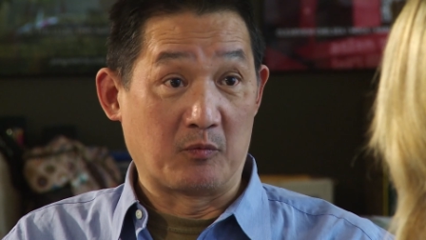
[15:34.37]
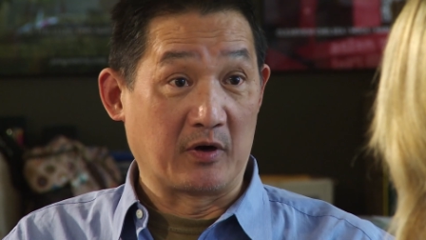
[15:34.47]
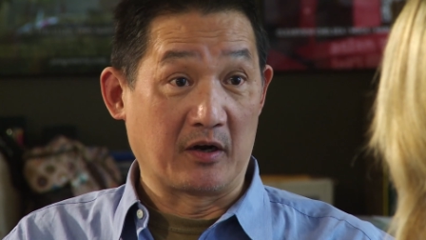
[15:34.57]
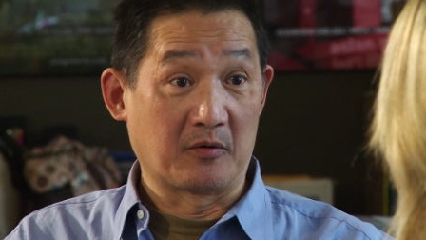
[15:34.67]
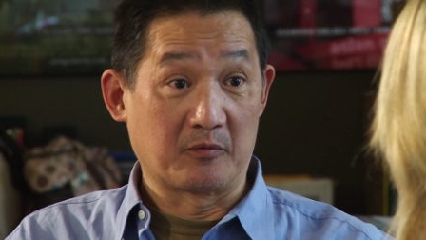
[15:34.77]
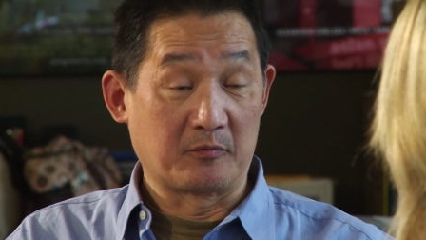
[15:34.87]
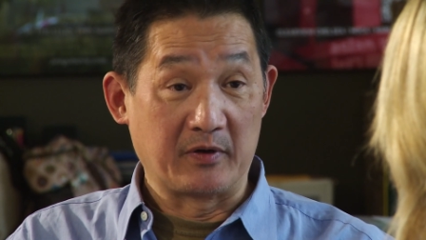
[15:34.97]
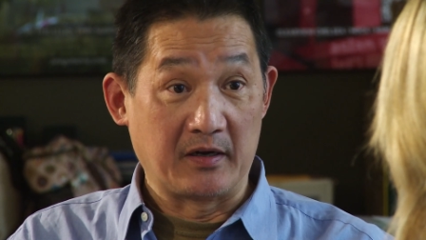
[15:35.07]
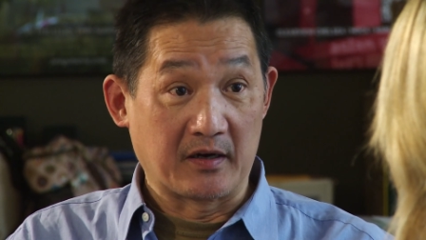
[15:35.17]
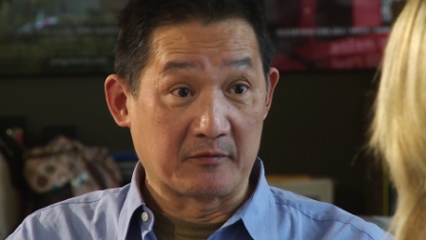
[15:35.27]
where
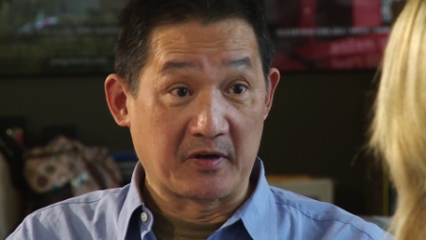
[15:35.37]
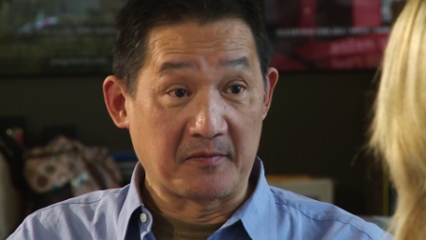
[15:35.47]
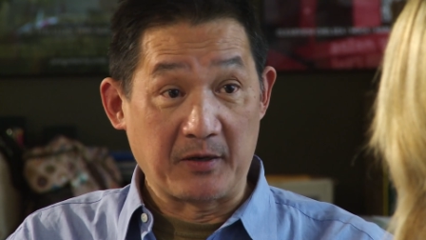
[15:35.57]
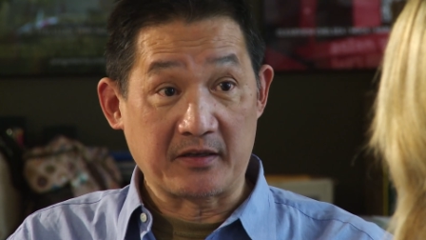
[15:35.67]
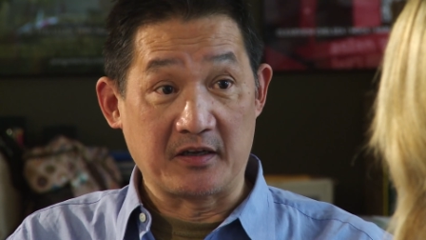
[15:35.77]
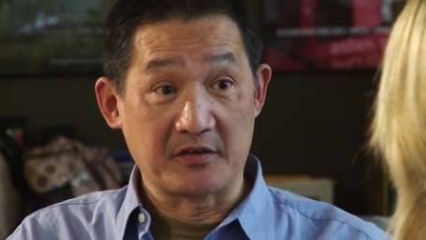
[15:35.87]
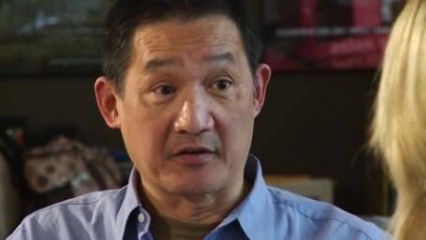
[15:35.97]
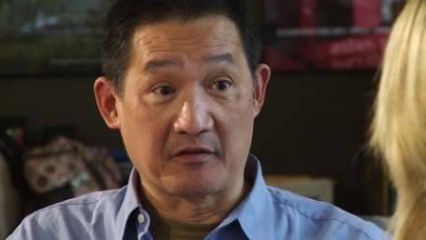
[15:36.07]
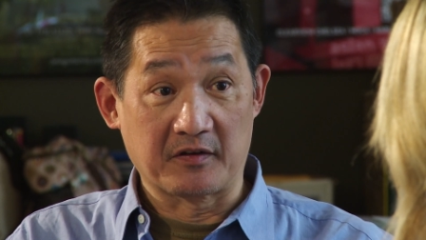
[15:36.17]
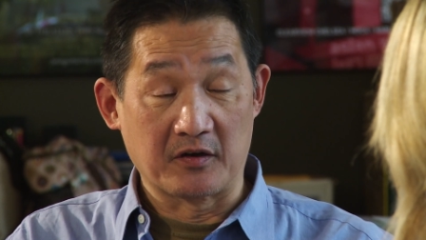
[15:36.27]
we respect each
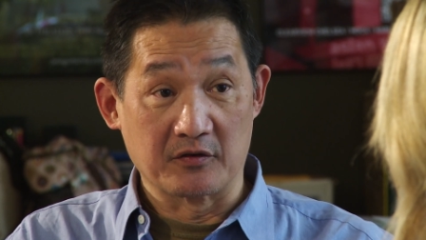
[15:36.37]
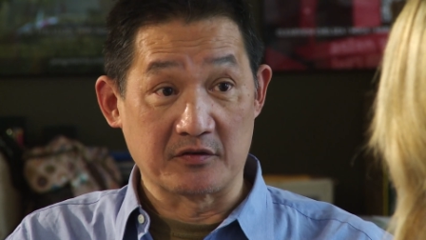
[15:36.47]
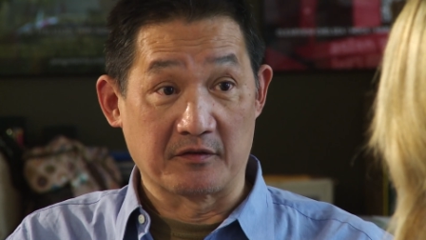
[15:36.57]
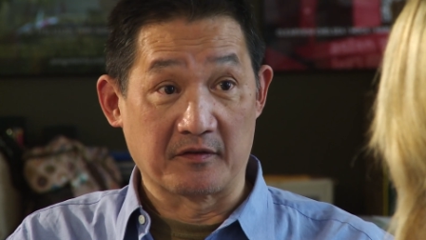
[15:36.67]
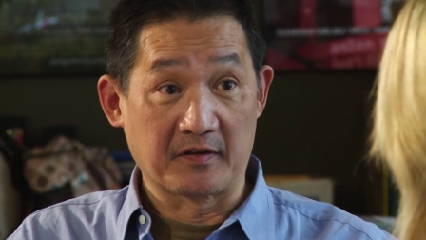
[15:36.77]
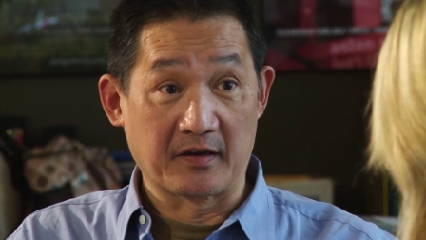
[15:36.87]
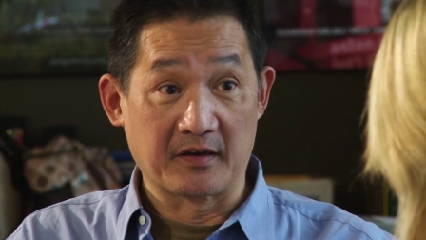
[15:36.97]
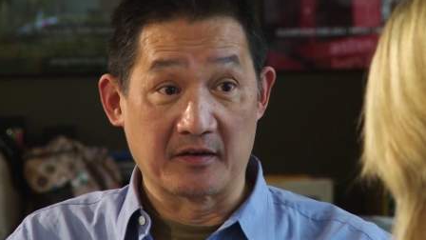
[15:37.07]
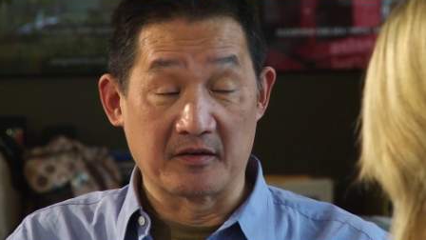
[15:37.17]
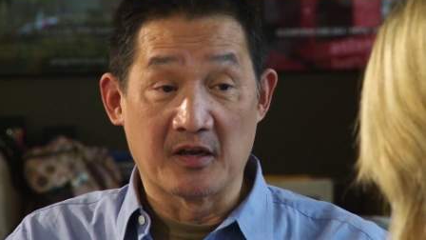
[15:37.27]
other's cultures
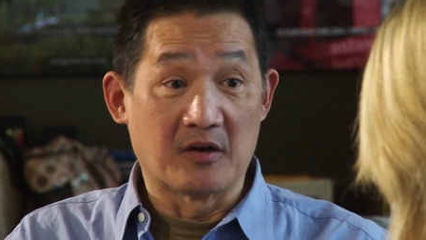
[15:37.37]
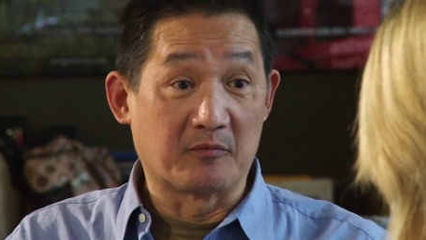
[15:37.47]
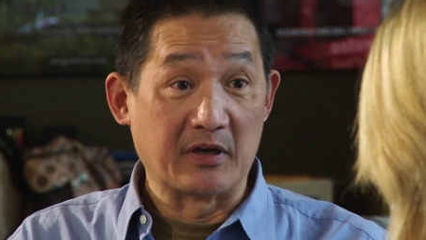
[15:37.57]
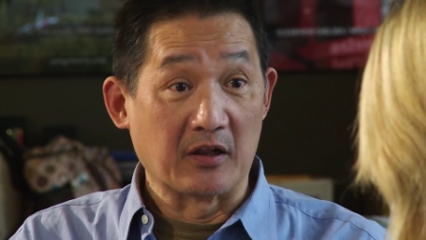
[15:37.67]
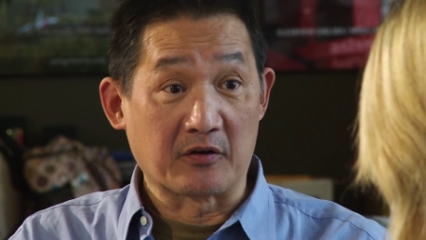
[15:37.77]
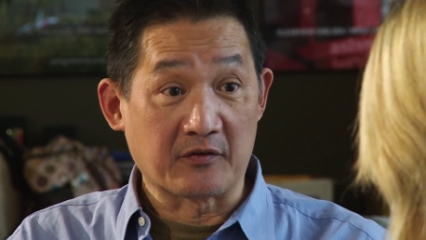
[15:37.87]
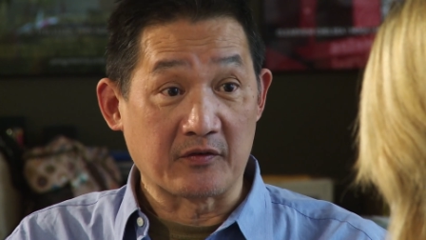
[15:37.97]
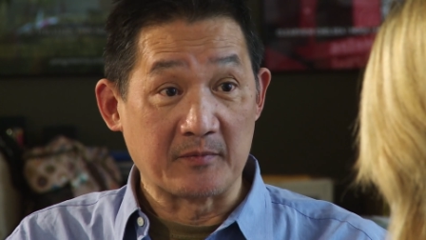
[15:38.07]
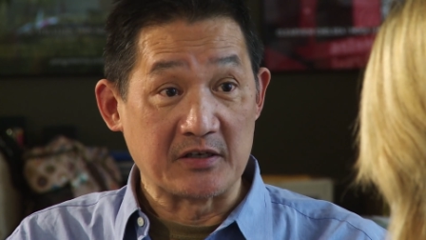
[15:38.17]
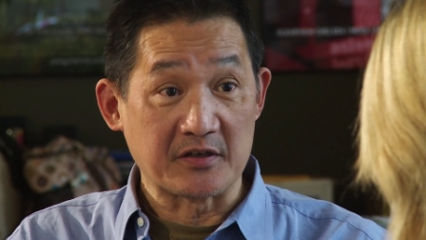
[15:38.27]
and we learn
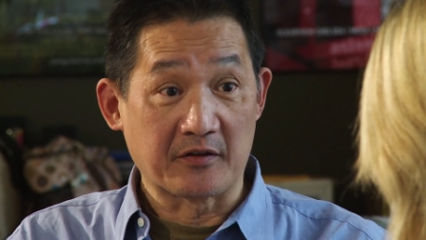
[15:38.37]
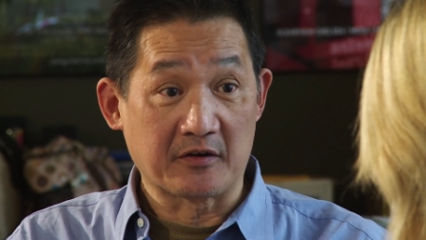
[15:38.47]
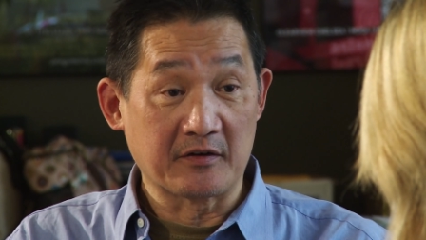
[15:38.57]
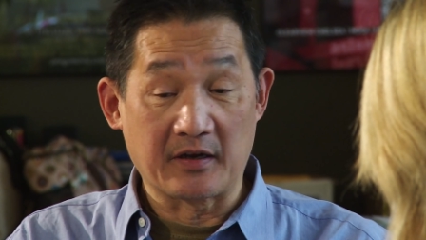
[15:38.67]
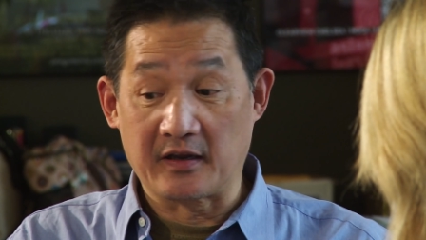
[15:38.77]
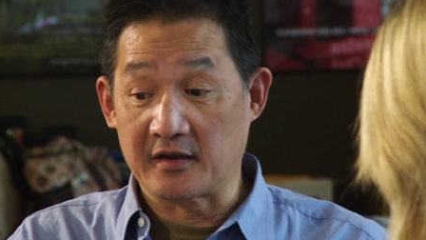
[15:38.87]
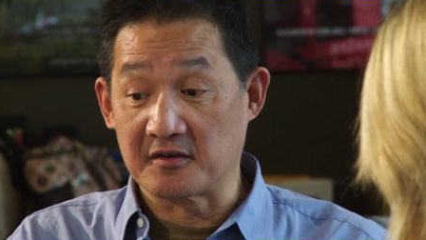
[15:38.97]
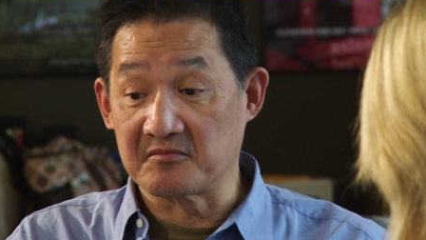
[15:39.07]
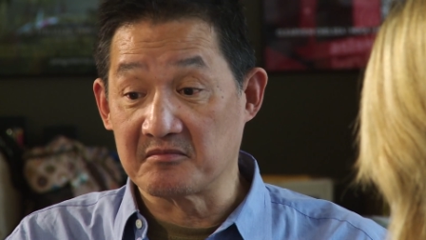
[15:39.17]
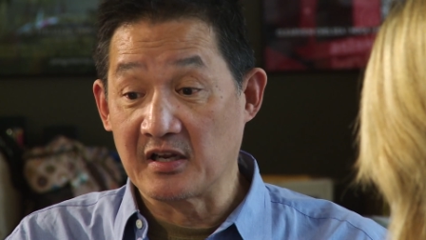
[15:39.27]
from each other
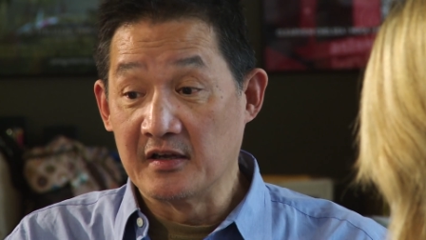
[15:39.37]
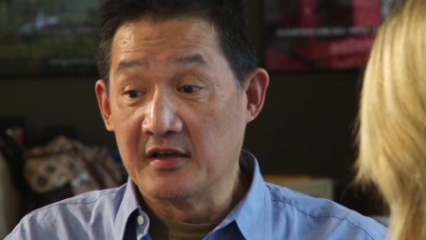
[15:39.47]
and